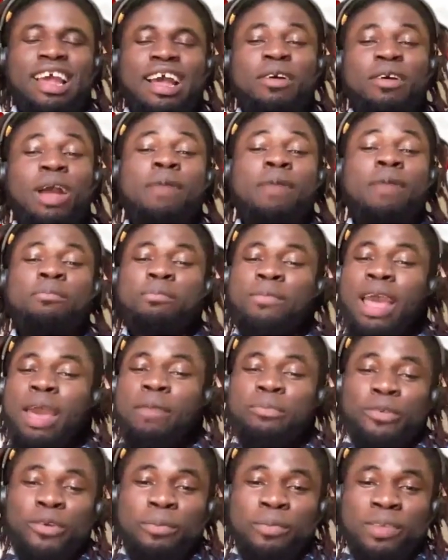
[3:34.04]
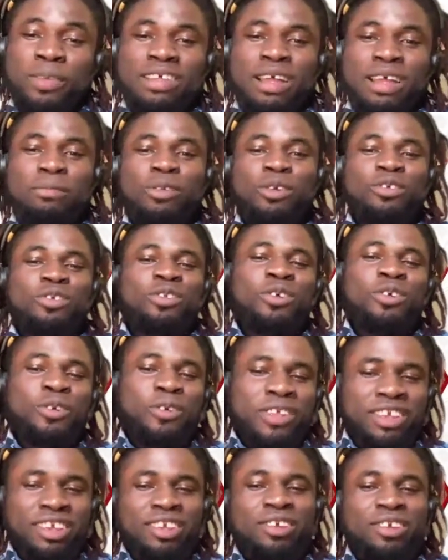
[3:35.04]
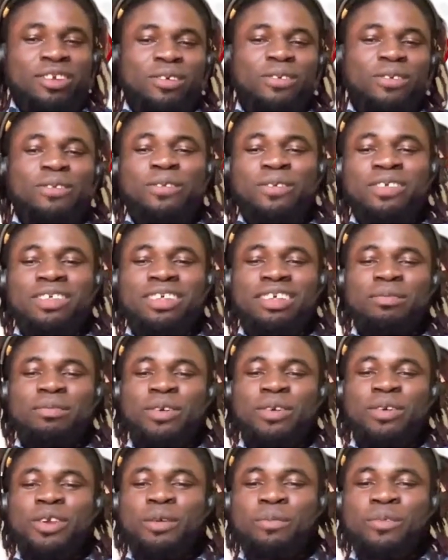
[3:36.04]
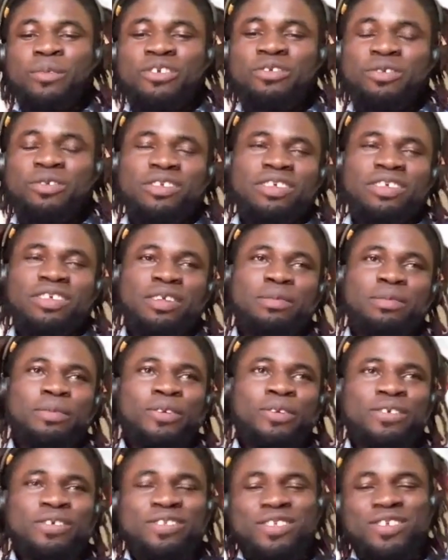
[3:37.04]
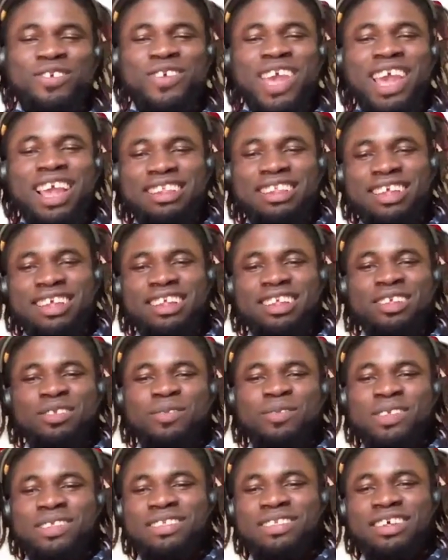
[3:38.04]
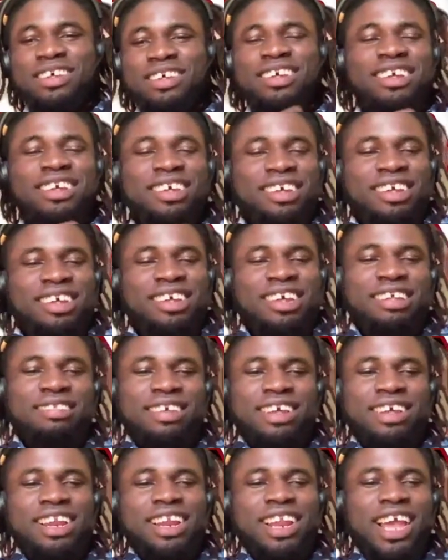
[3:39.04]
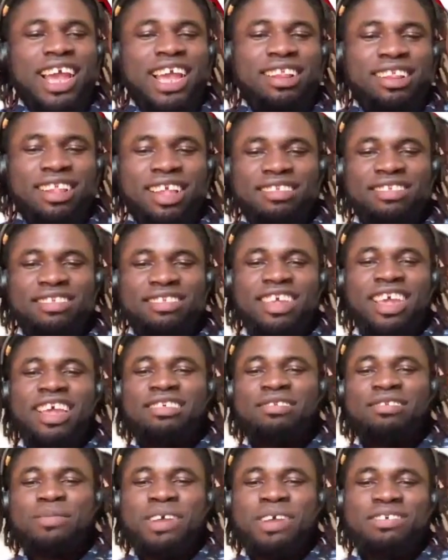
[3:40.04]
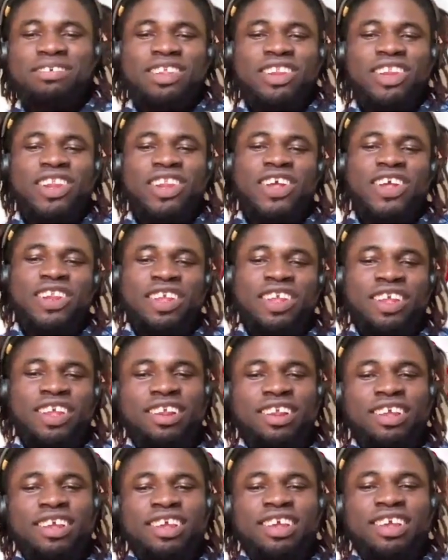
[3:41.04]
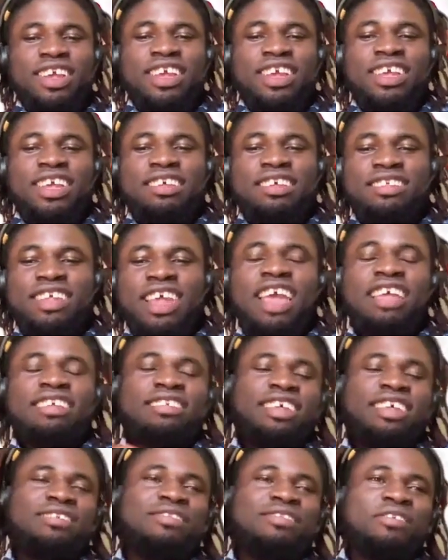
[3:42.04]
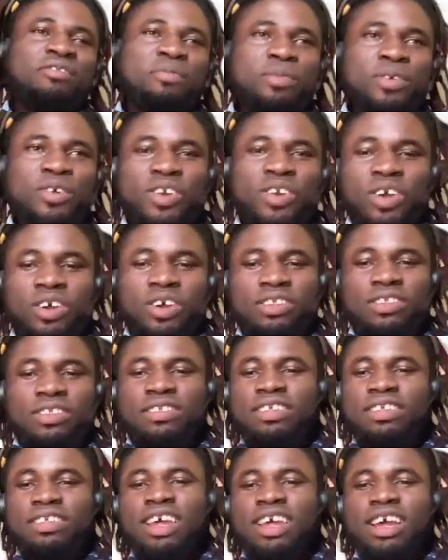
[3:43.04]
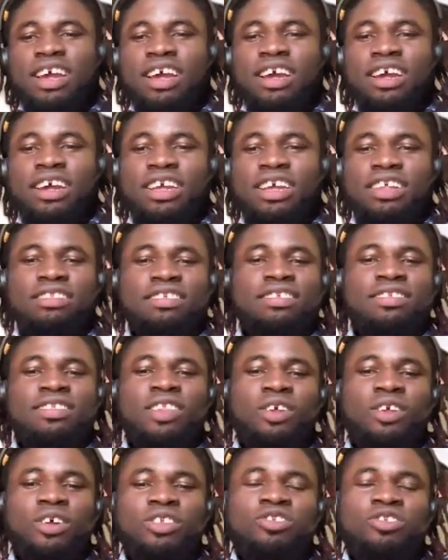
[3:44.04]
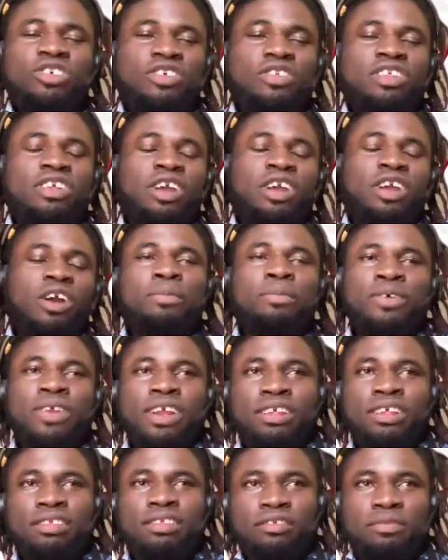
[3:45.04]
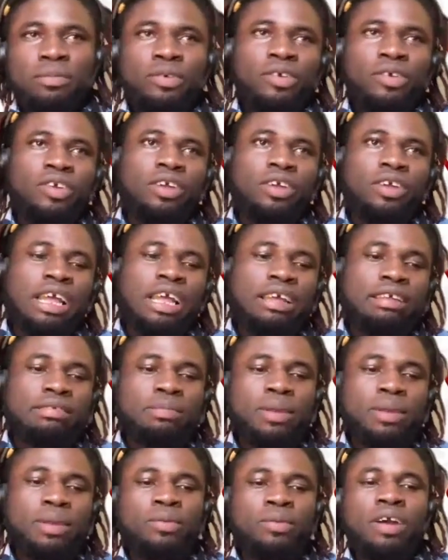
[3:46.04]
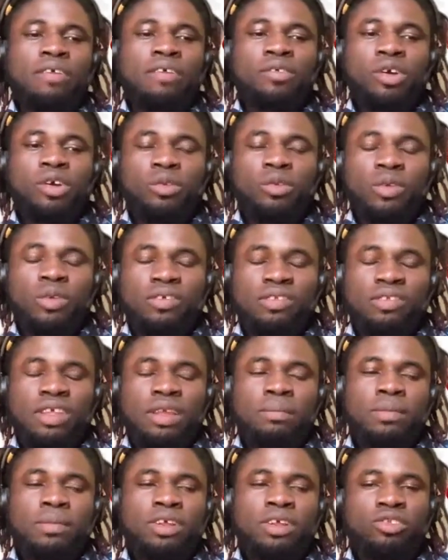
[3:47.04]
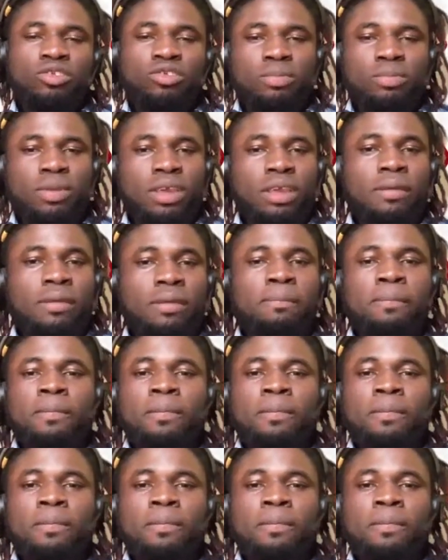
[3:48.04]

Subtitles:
I promise I'm not stalking you, but your most recent post, you ended it with I think a line that says machine learning is the essence of products. It is not just a component of product as people have always deemed it to be.